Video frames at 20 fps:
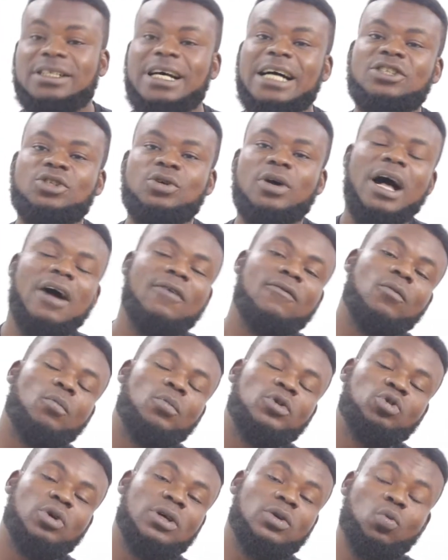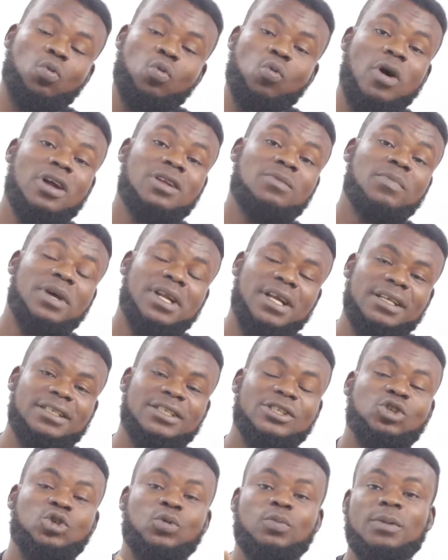that you have between 1
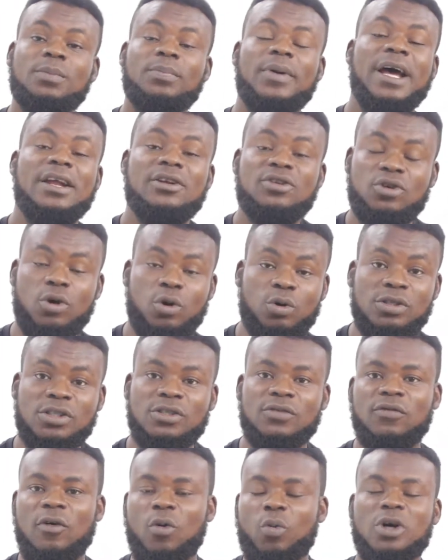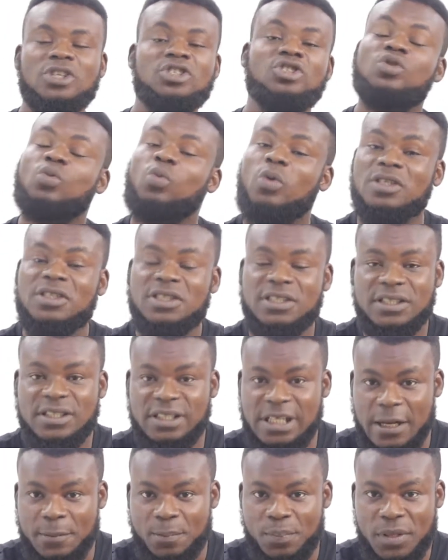minute to prepare notes for what you want to
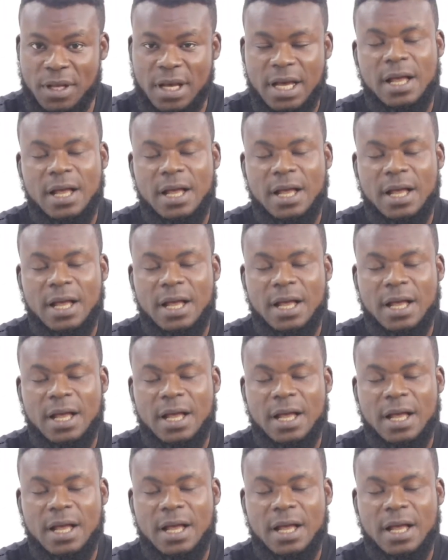say.